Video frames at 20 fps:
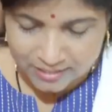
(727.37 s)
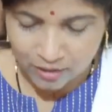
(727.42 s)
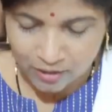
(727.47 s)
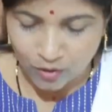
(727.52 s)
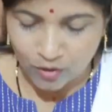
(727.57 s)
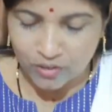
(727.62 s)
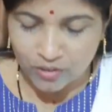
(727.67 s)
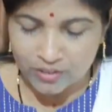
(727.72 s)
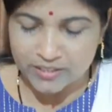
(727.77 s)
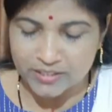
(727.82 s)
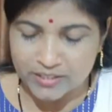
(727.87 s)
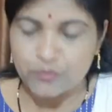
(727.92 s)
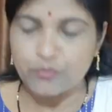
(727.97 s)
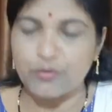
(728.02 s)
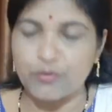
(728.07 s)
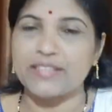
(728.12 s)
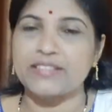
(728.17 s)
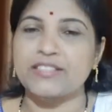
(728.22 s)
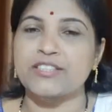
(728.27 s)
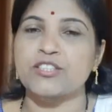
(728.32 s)
or his
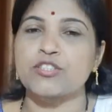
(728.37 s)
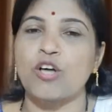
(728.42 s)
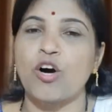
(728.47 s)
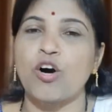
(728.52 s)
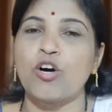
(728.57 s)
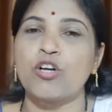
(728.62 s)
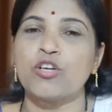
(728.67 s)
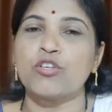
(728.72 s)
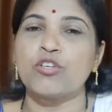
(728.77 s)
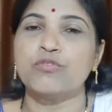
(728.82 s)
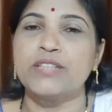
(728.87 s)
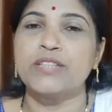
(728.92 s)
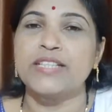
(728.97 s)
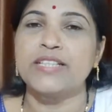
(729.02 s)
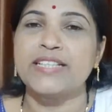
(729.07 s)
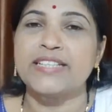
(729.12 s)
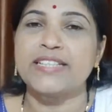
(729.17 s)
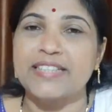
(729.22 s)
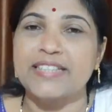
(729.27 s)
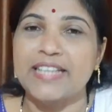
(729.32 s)
father's
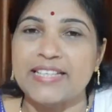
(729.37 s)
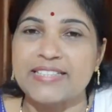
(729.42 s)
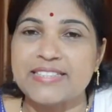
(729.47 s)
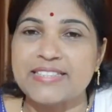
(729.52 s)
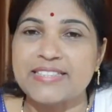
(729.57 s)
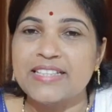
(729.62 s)
unwillingness.